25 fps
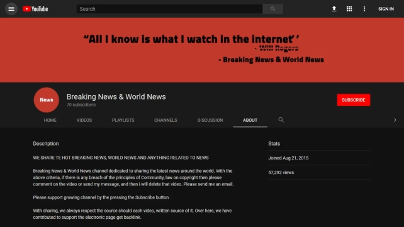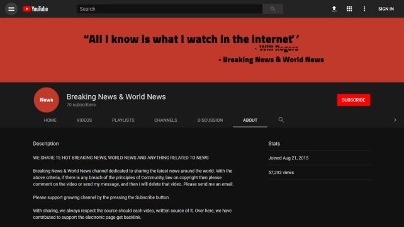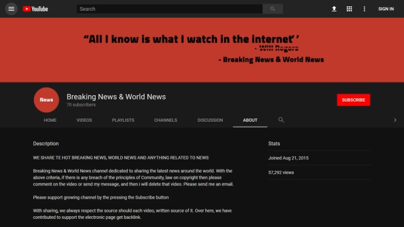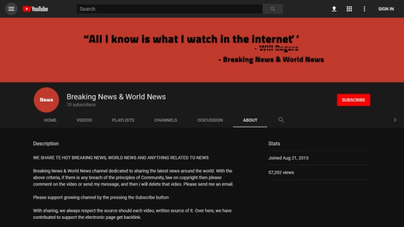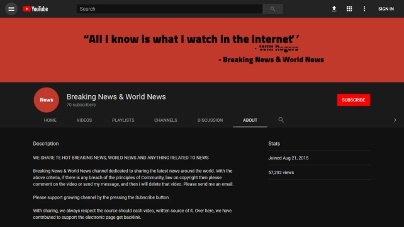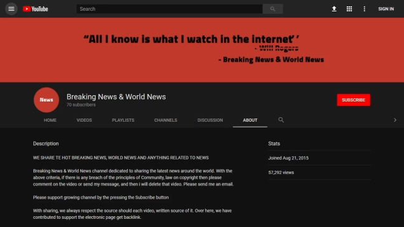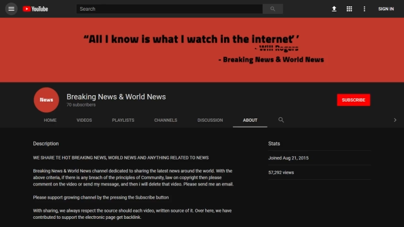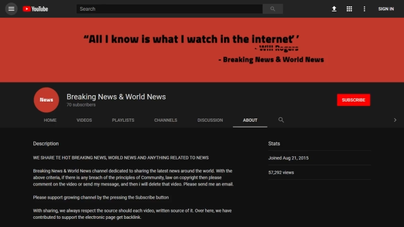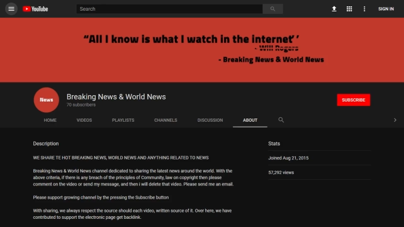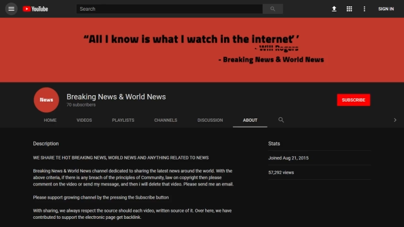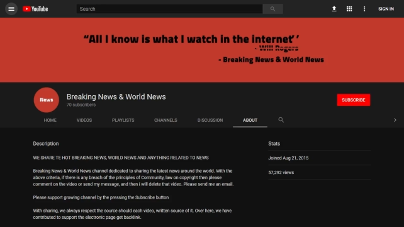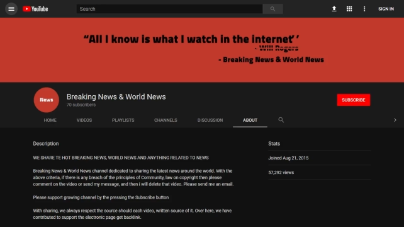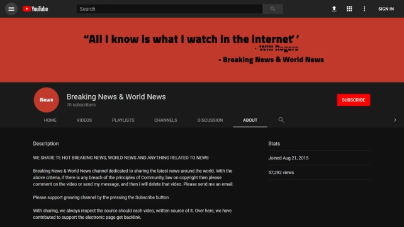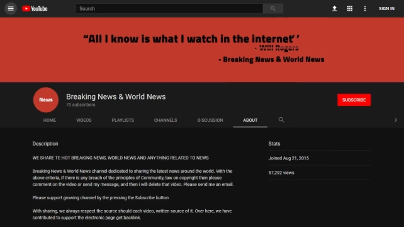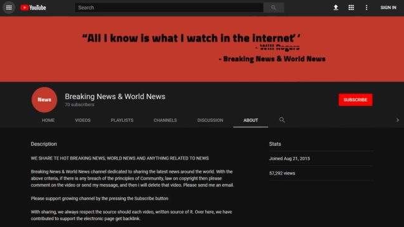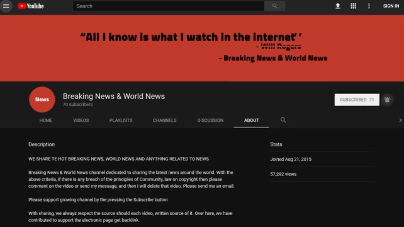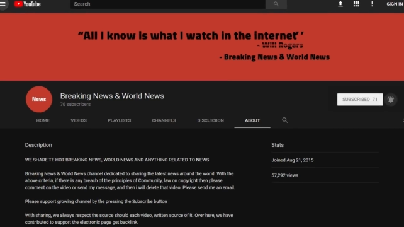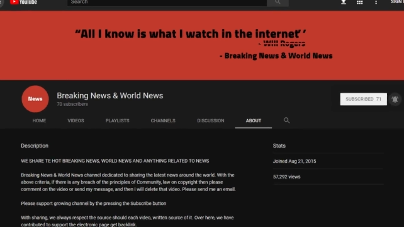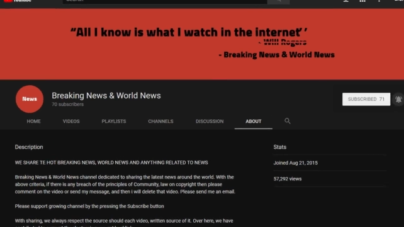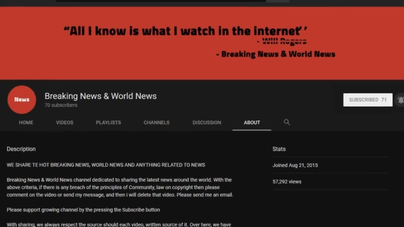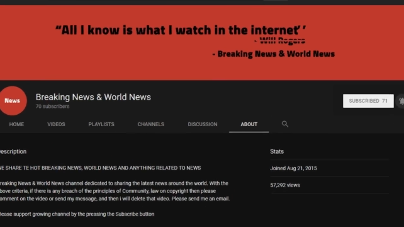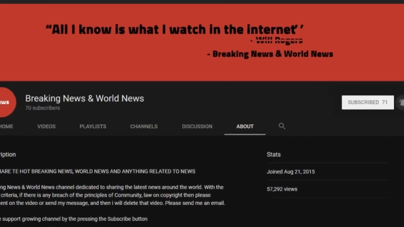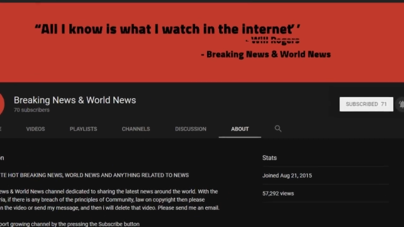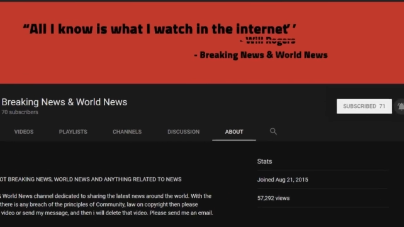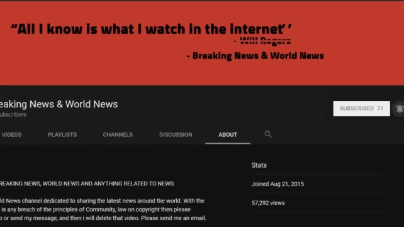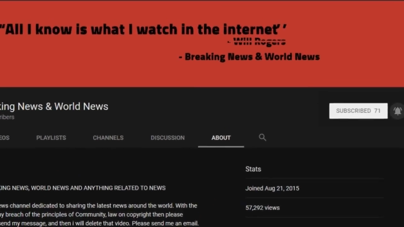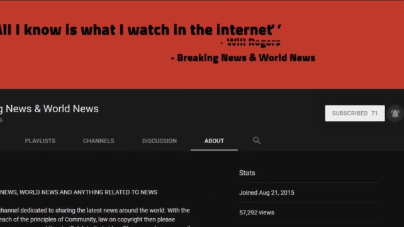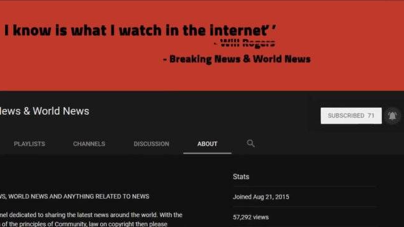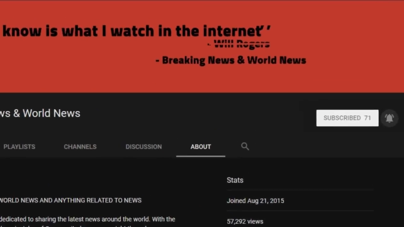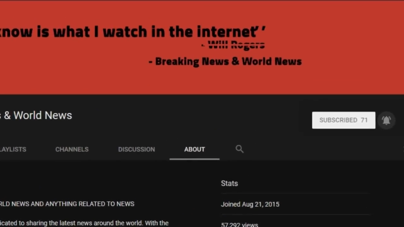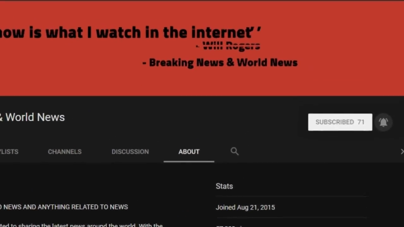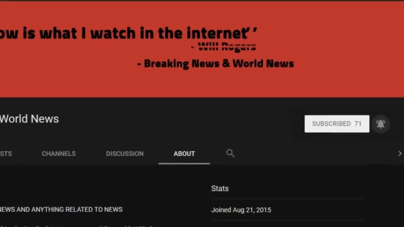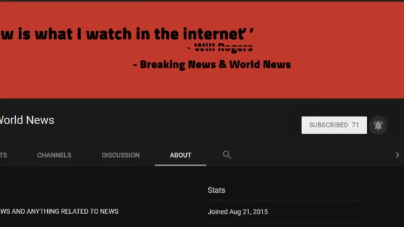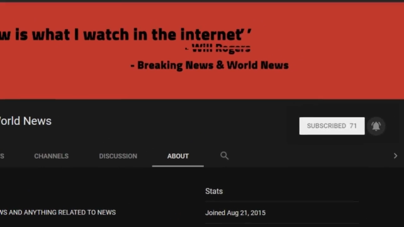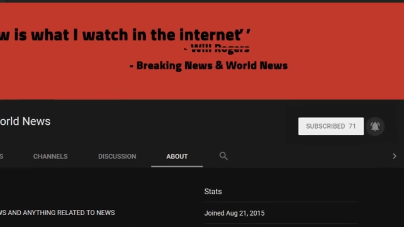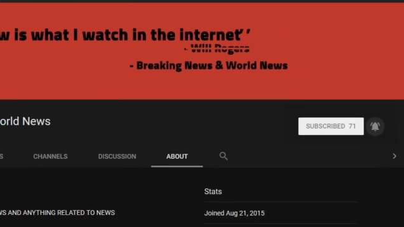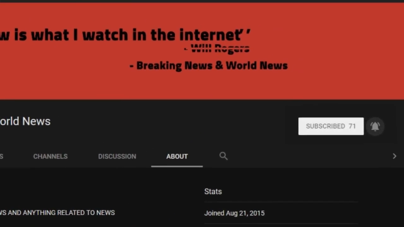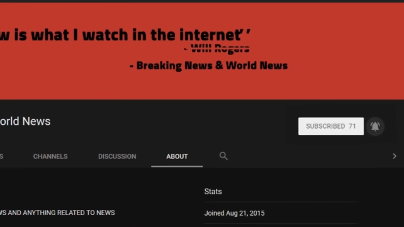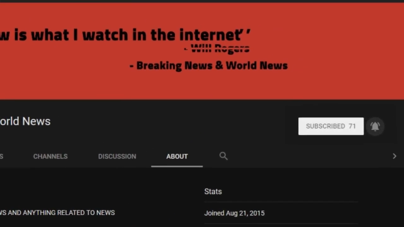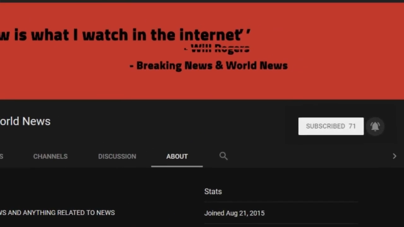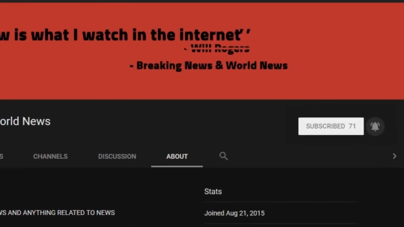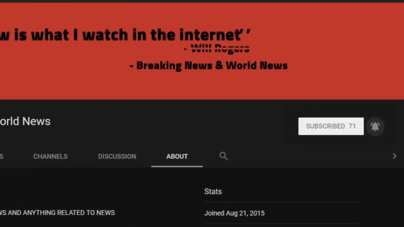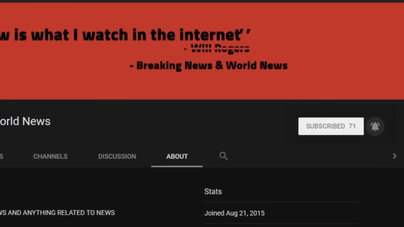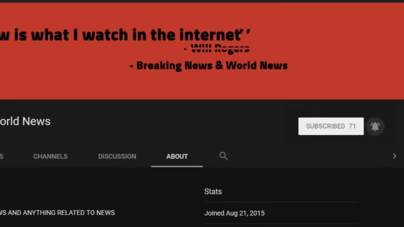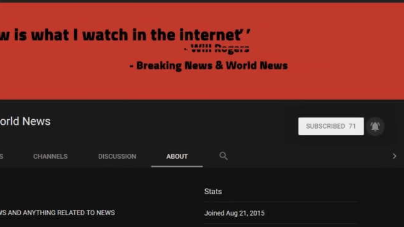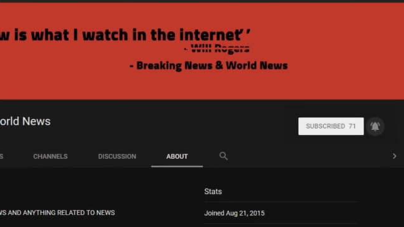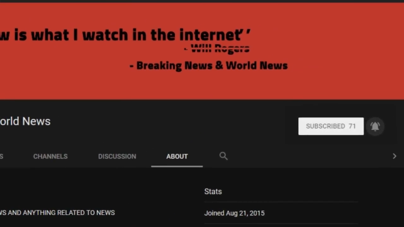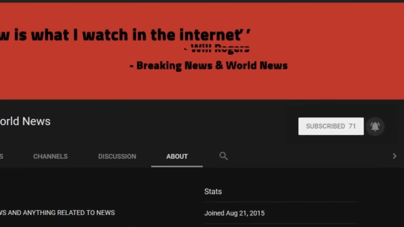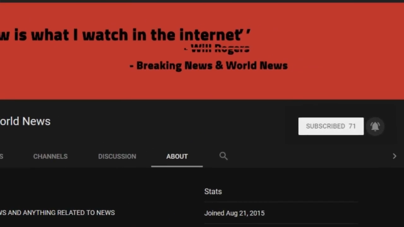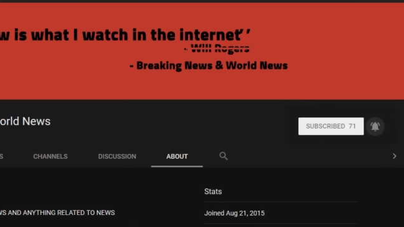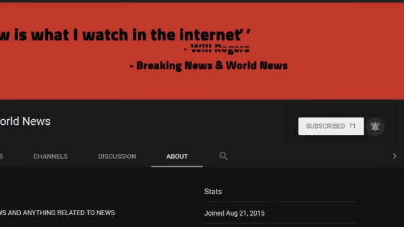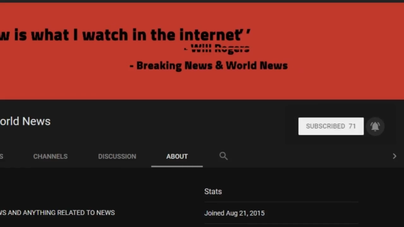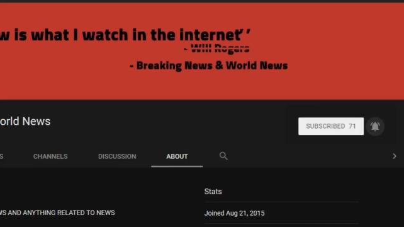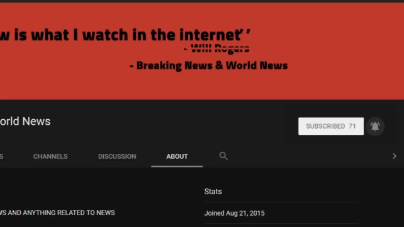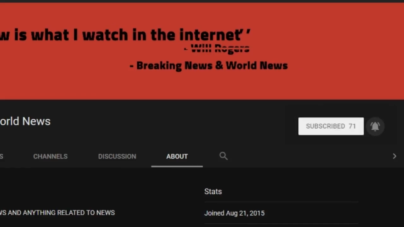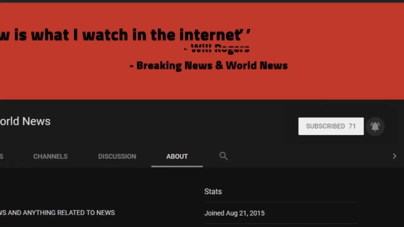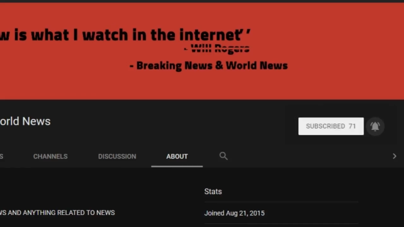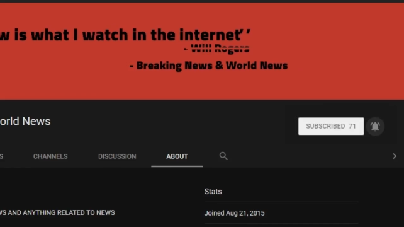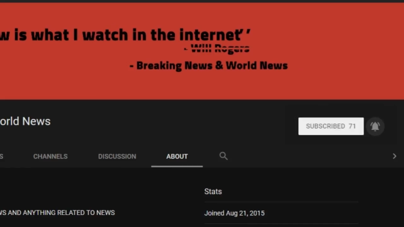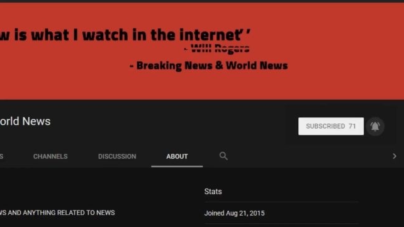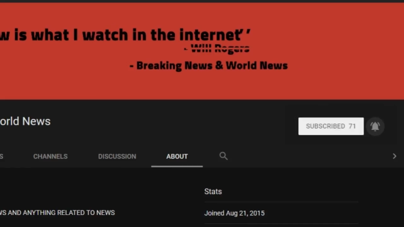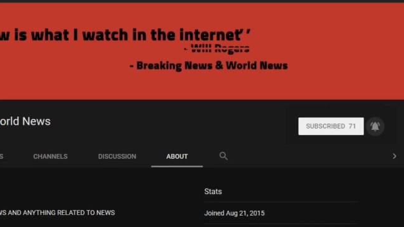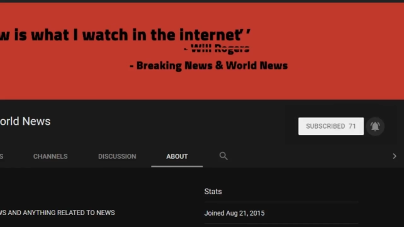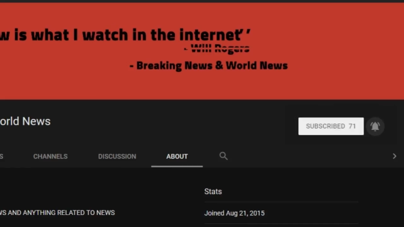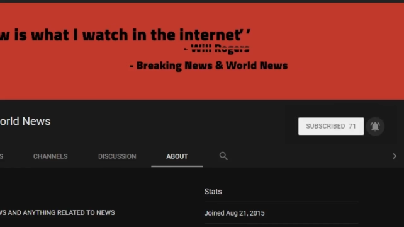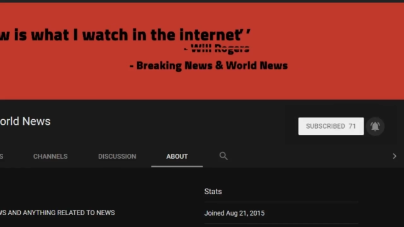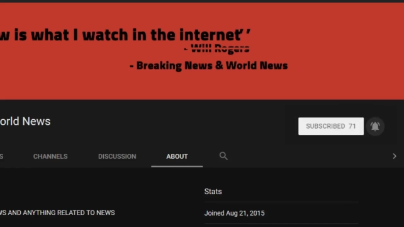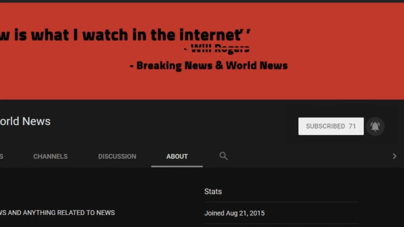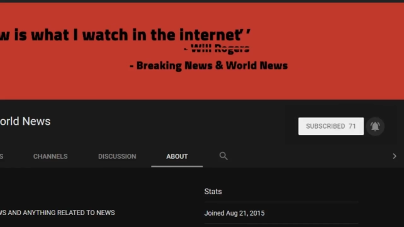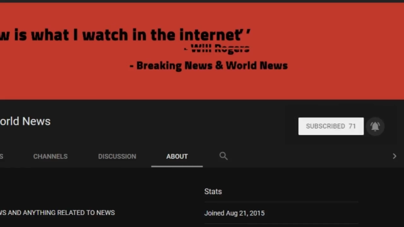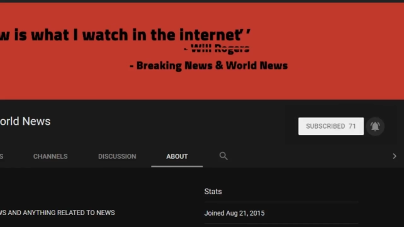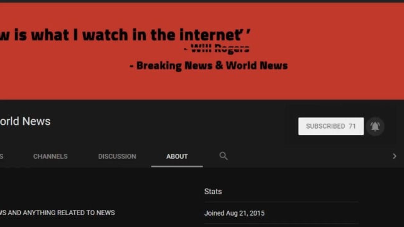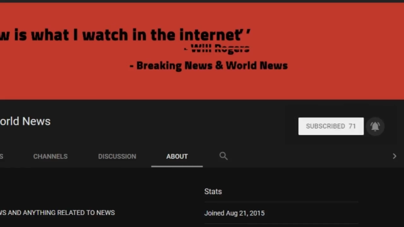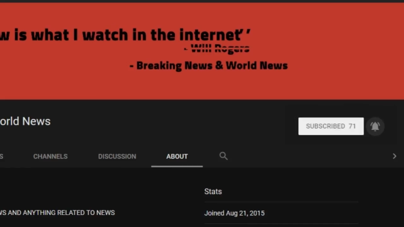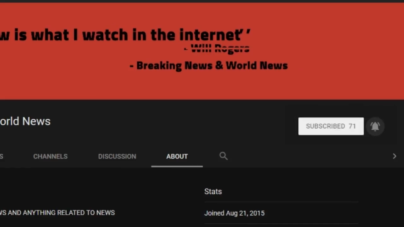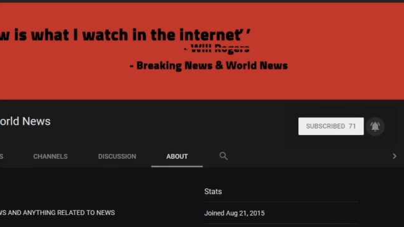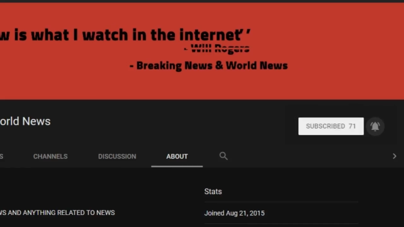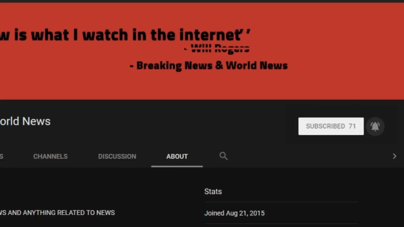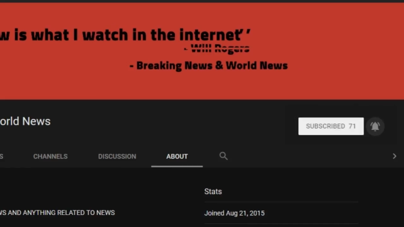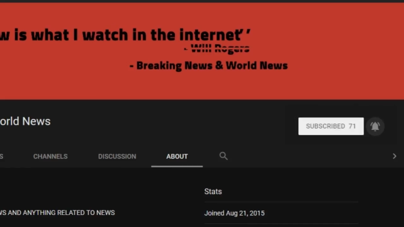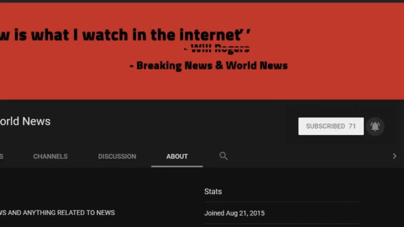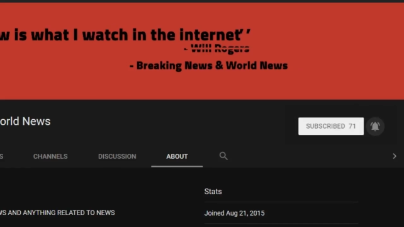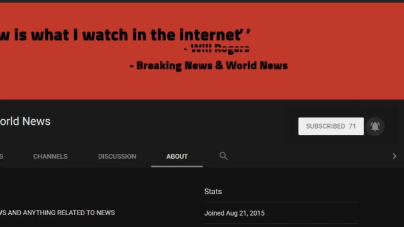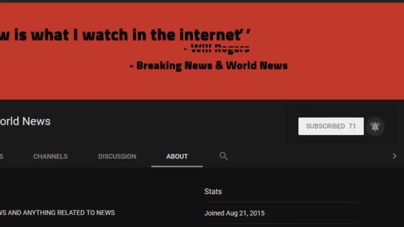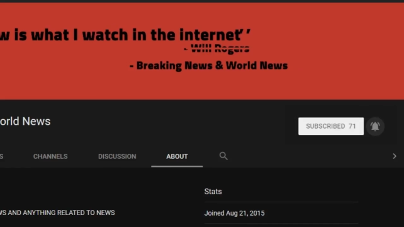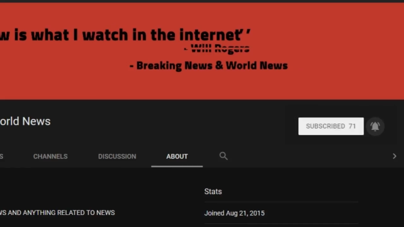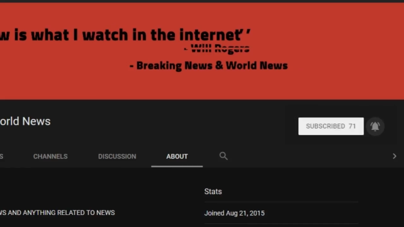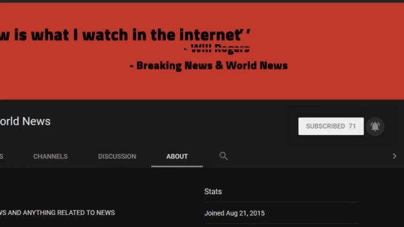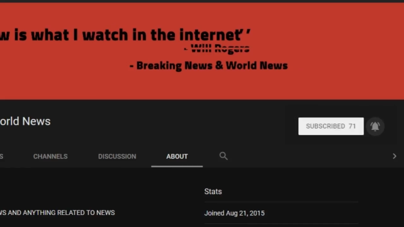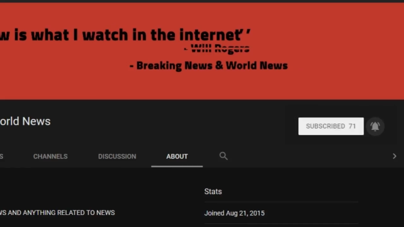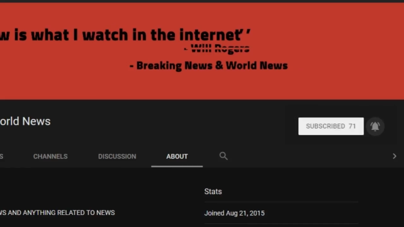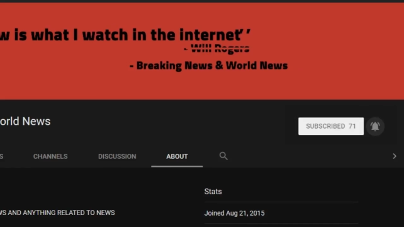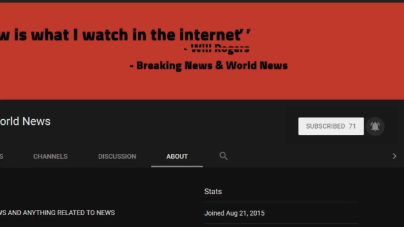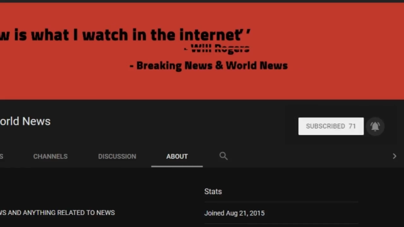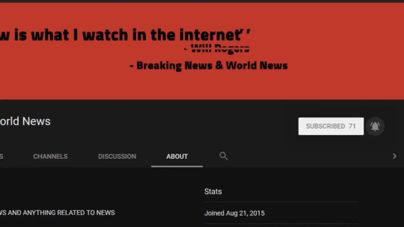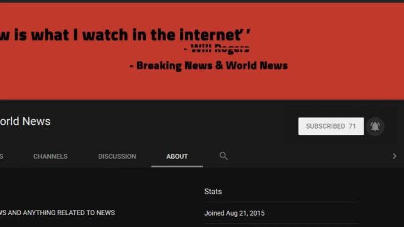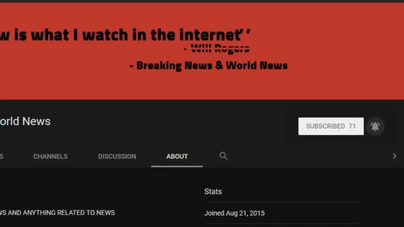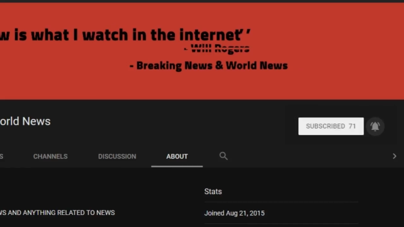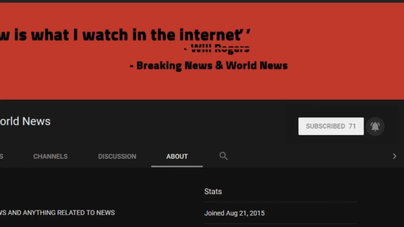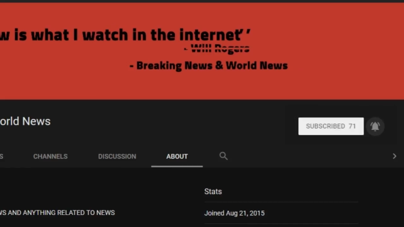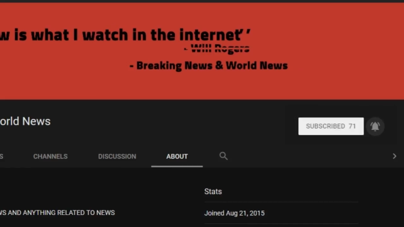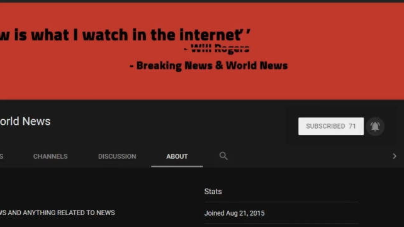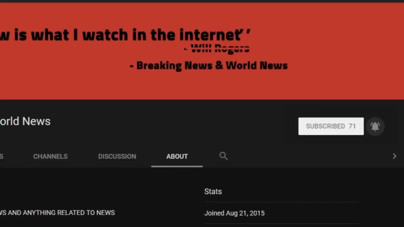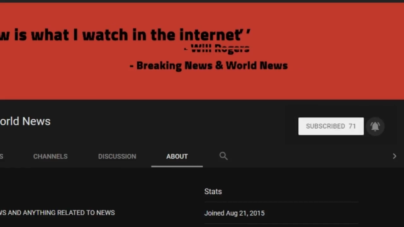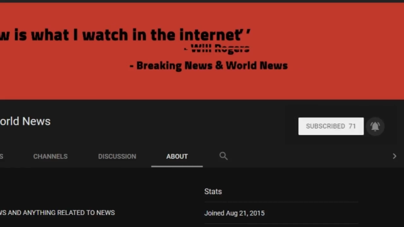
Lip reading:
Nobody's mouth can be seen.